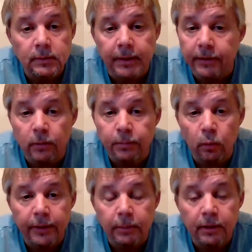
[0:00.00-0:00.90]
that your
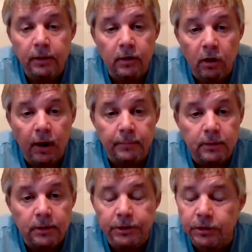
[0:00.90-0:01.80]
employee committed a crime,
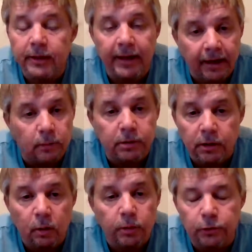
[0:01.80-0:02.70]
because you're accountable to
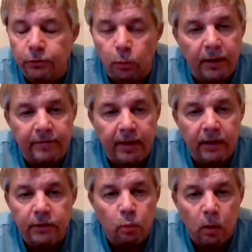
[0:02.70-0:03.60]
no one. You do whatever the
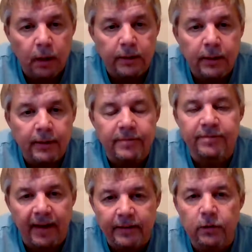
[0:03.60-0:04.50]
hell you want. The
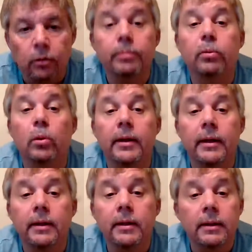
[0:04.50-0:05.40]
fact that your
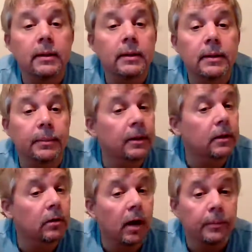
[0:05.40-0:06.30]
employee committed
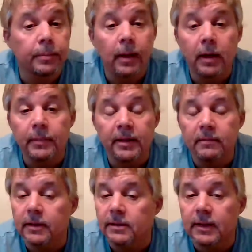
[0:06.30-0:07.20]
a crime upon me
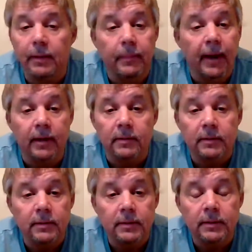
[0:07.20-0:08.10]
does not matter.
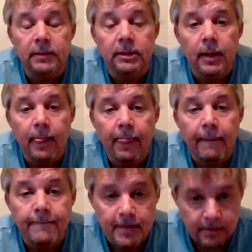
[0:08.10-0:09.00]

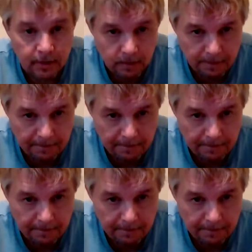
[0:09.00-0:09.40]
So